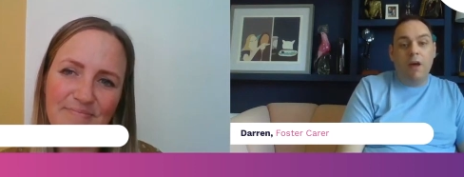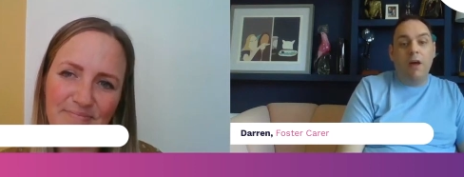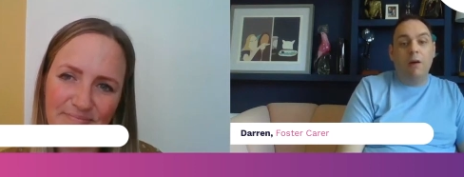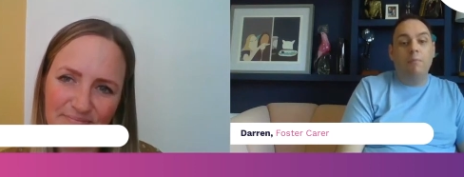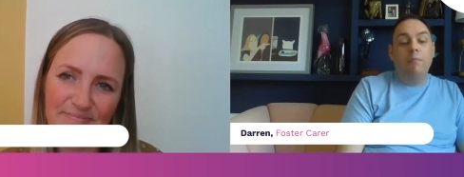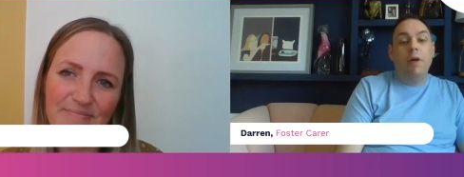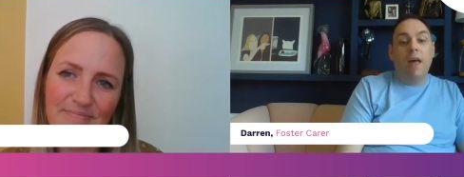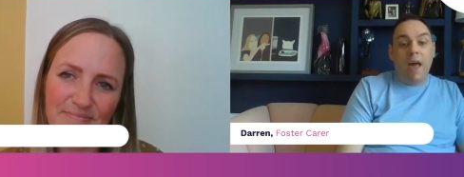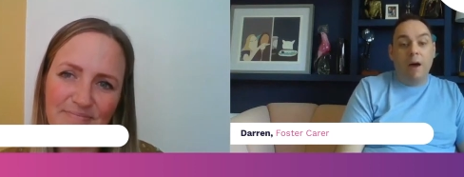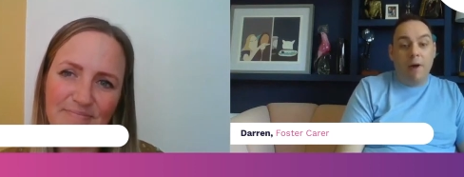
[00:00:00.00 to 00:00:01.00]
Speaker 1: Um,
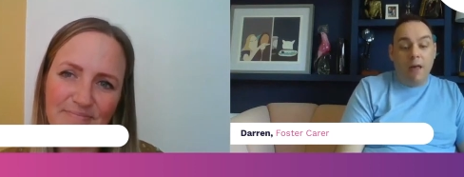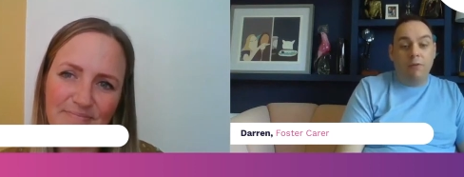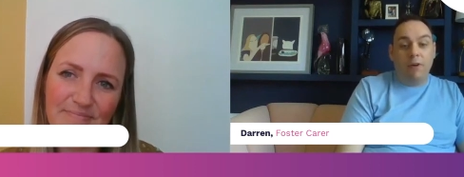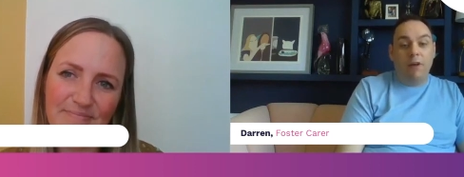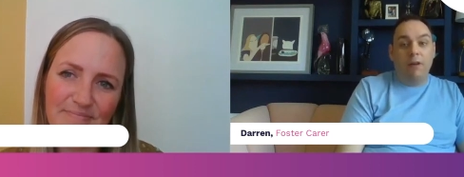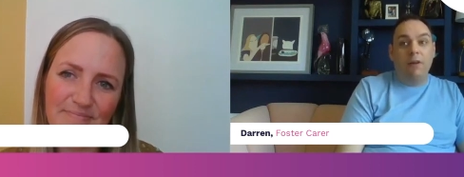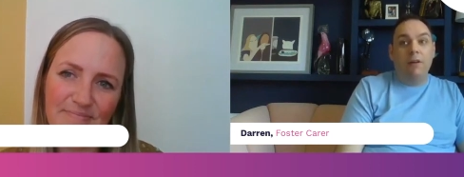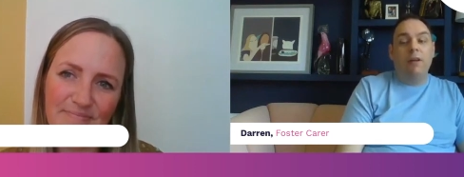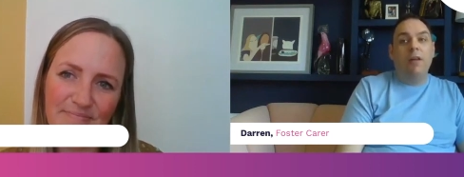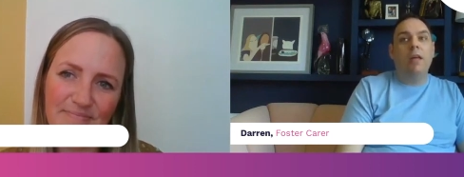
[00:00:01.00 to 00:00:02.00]
however,
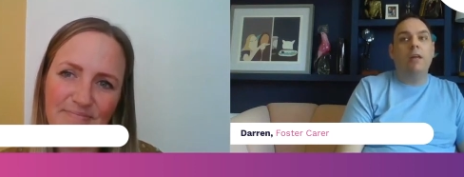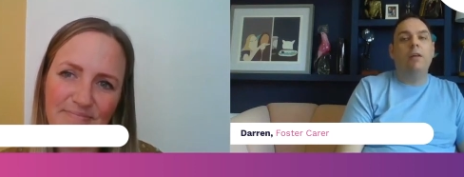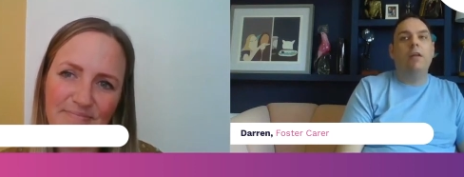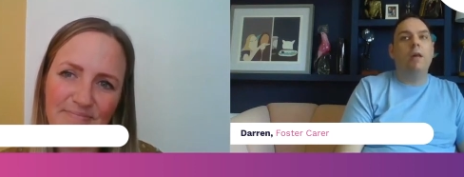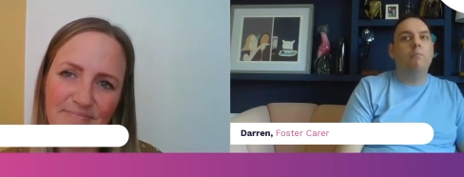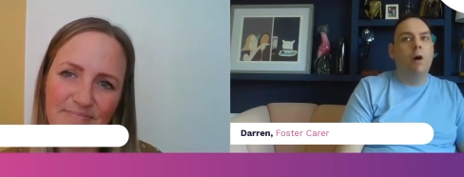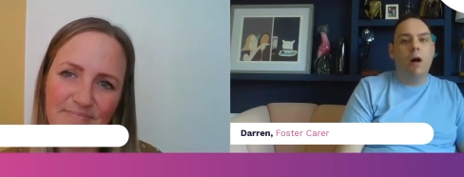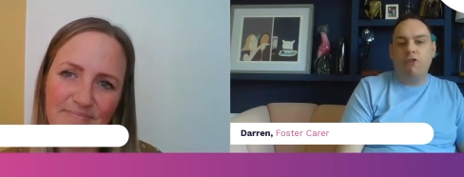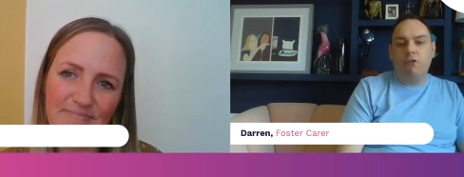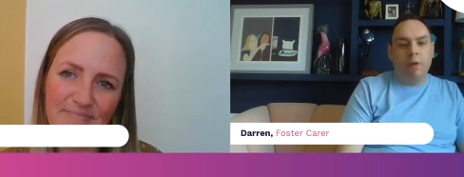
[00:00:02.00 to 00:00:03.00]
it, it
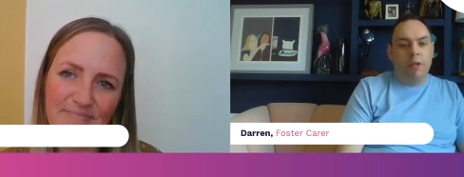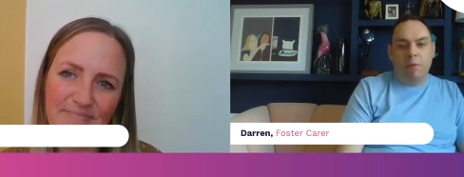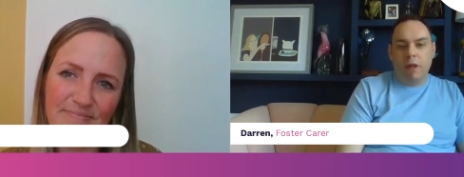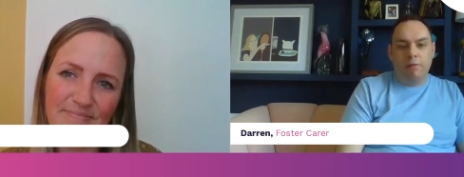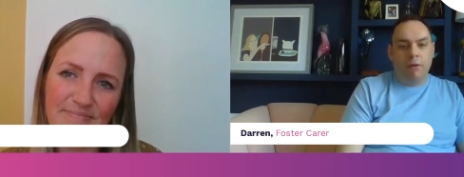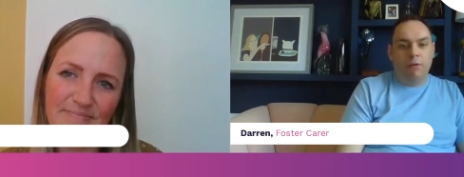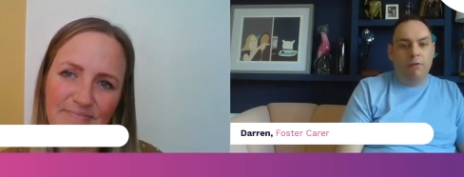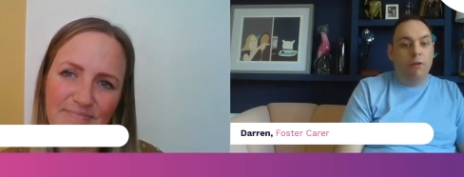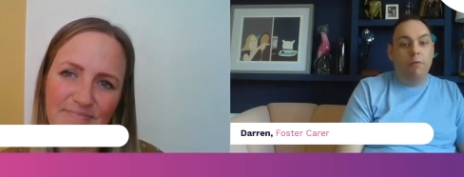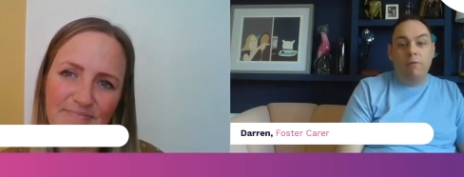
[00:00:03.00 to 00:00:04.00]
might just be the best phone
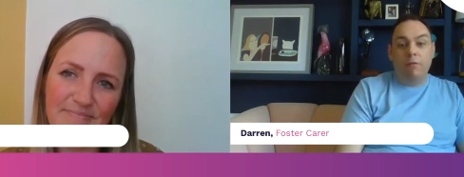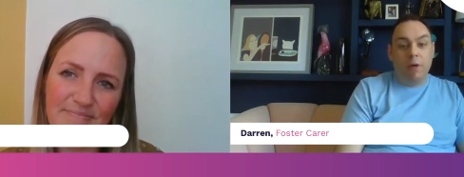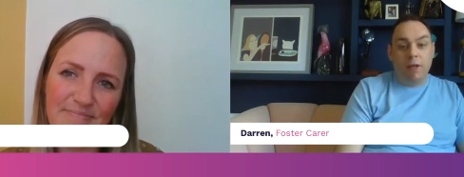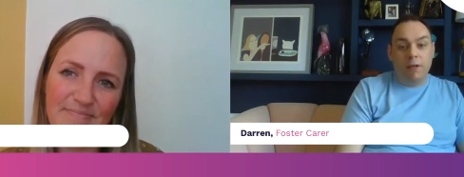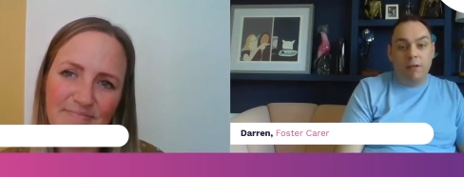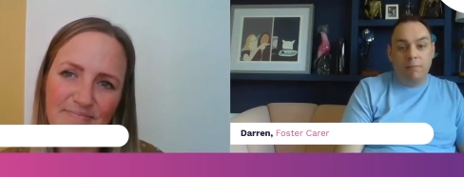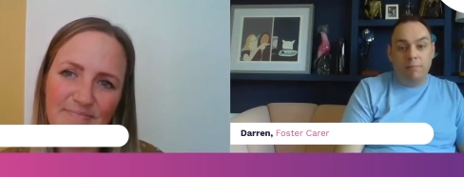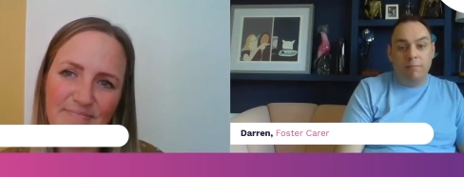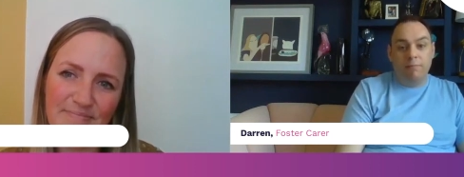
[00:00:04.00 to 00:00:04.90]
call you ever made.